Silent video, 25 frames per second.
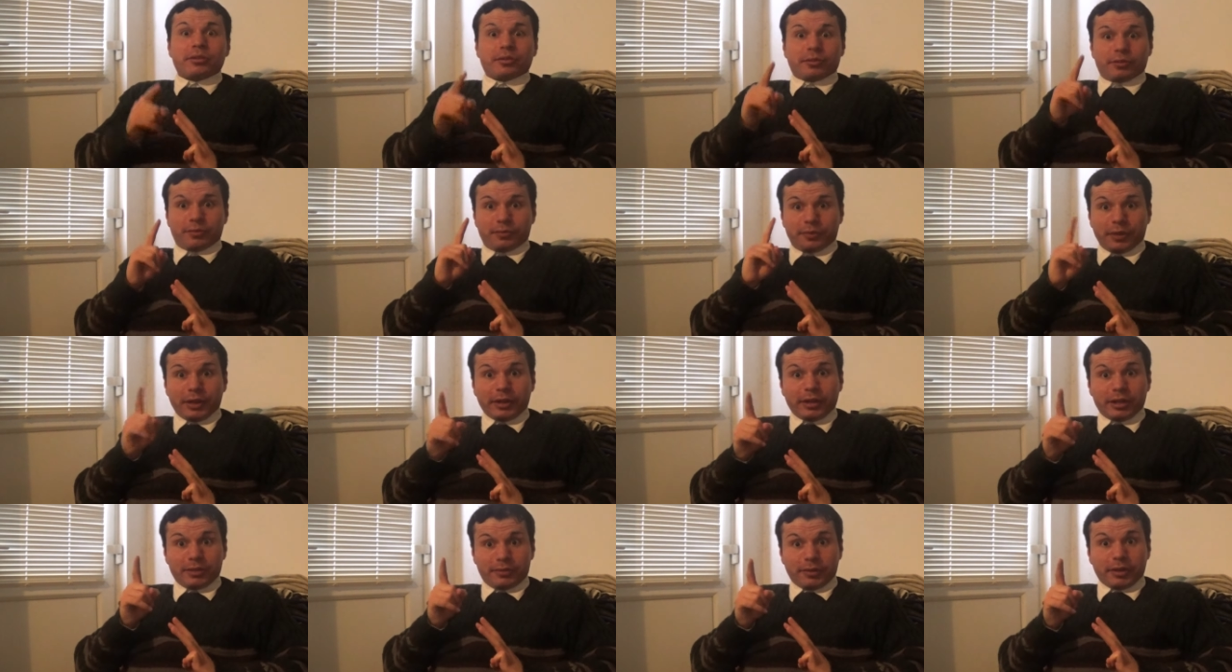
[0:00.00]
who's
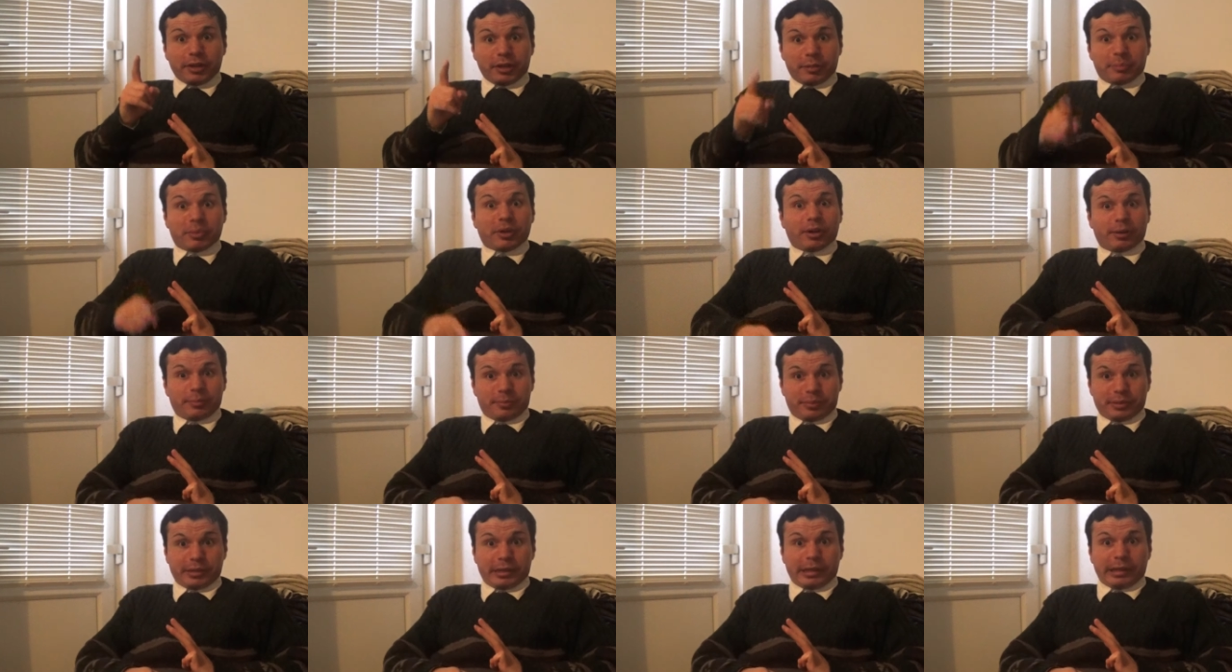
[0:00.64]
very, very
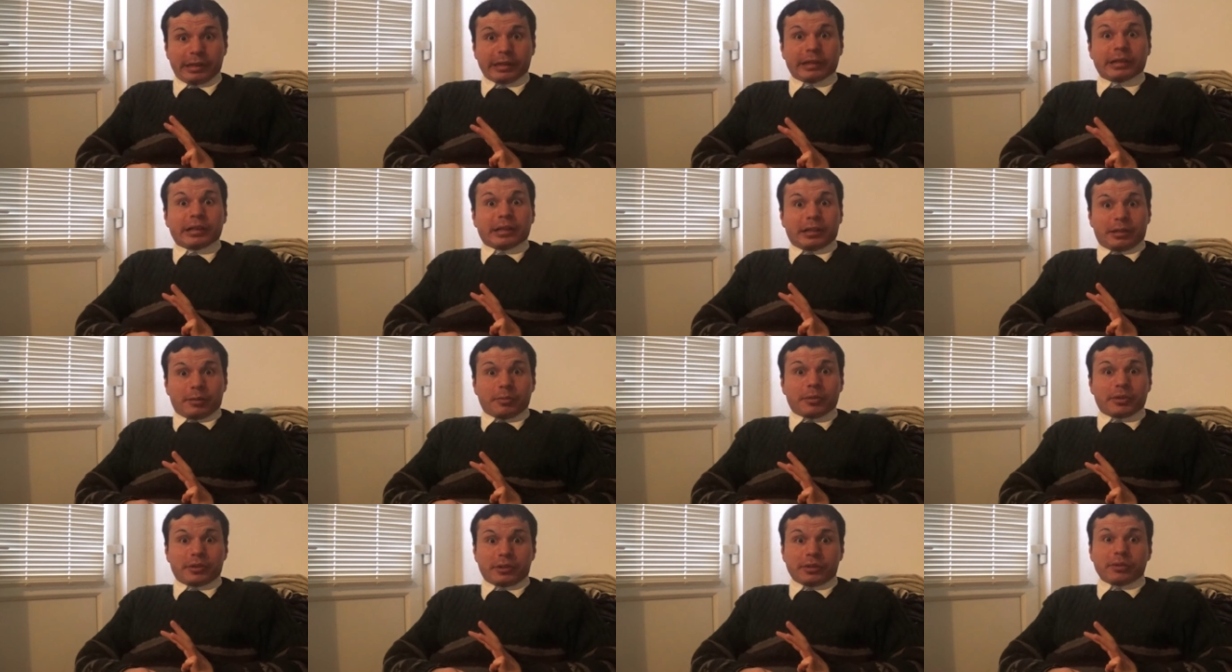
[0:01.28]
popular
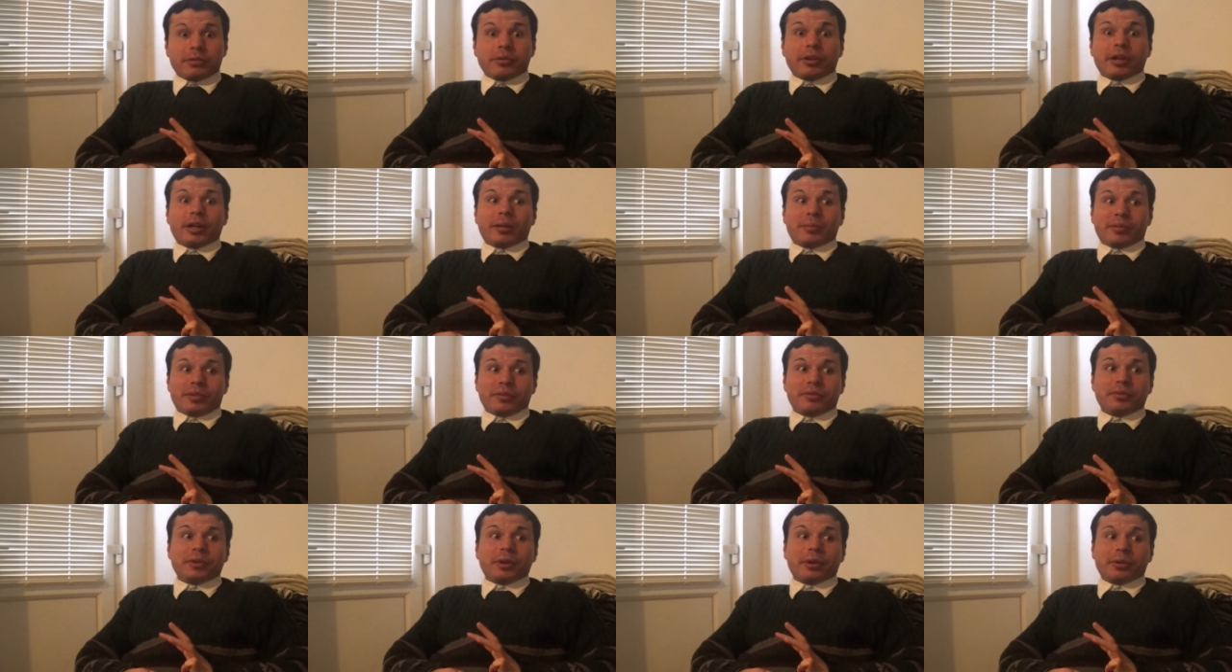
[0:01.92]
within Graham
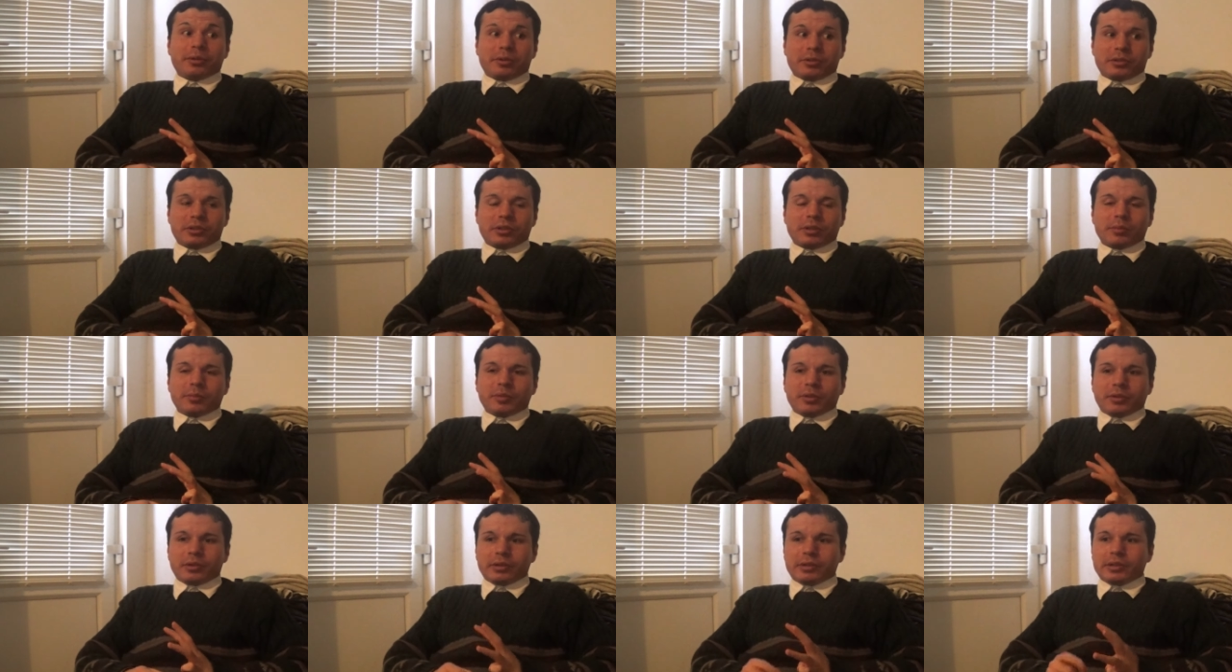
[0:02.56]
and Fiona's
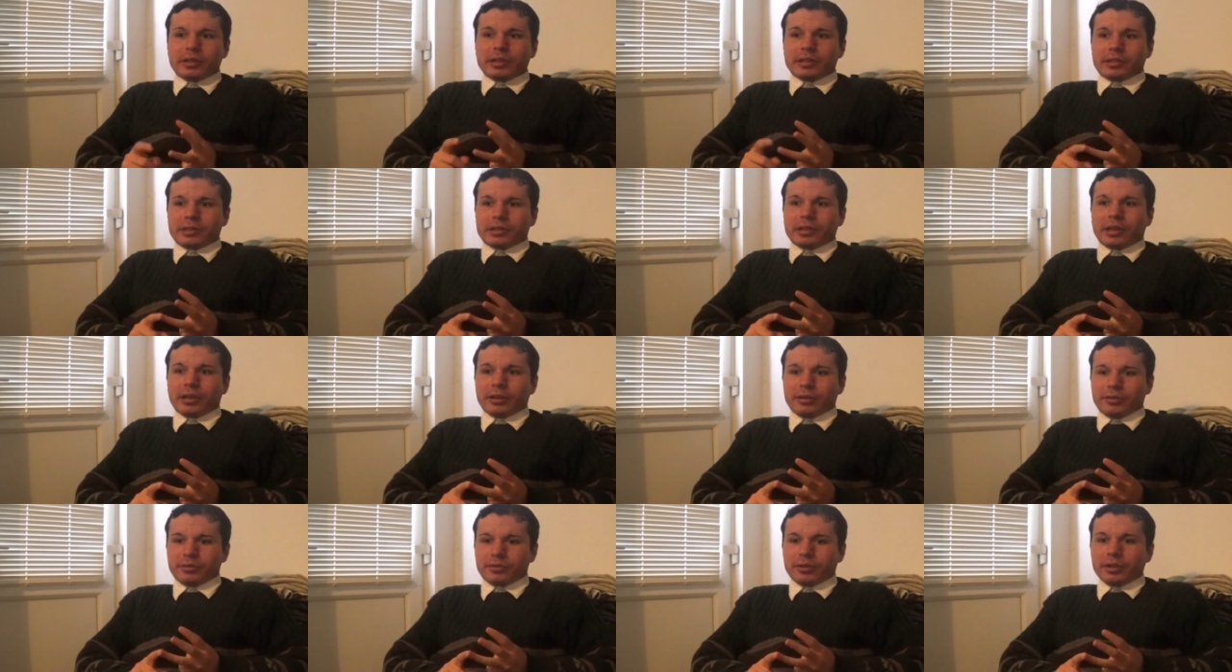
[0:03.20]
community,
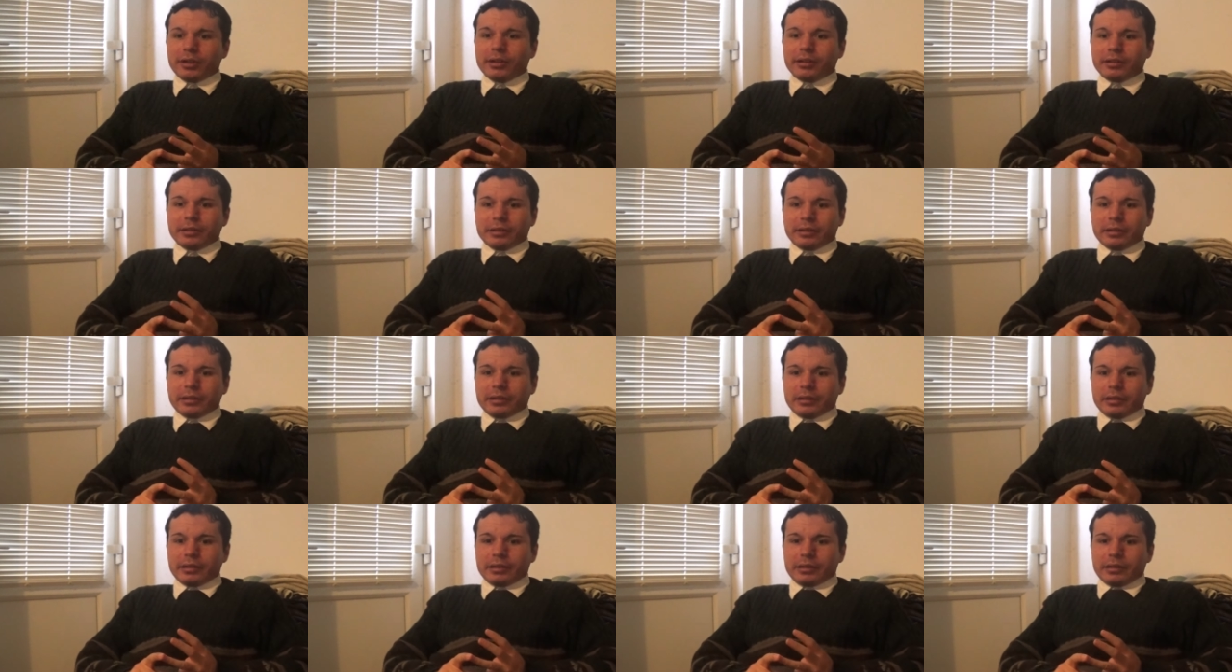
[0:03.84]
Sandra,
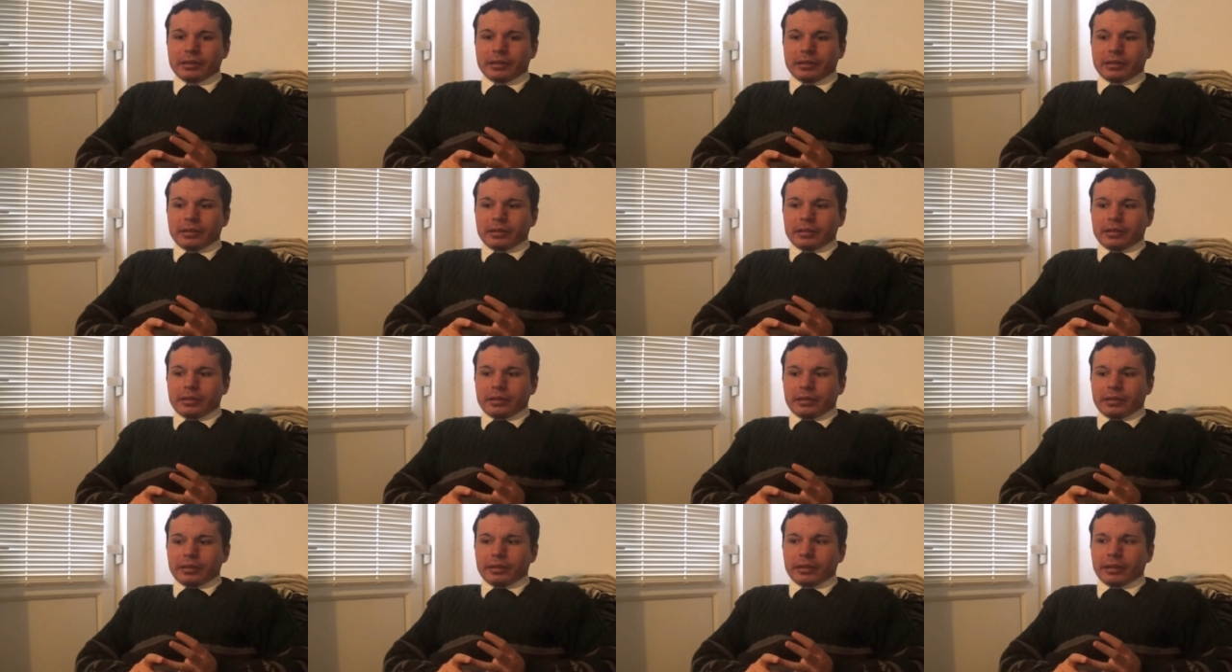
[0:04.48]

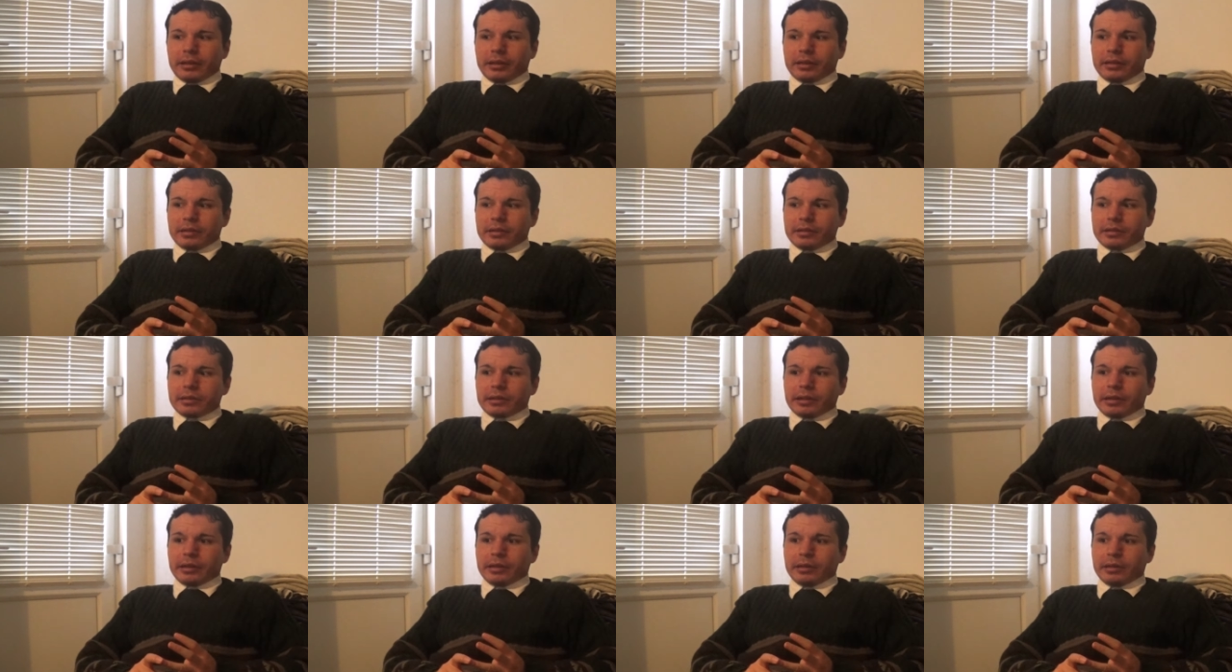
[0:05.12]
and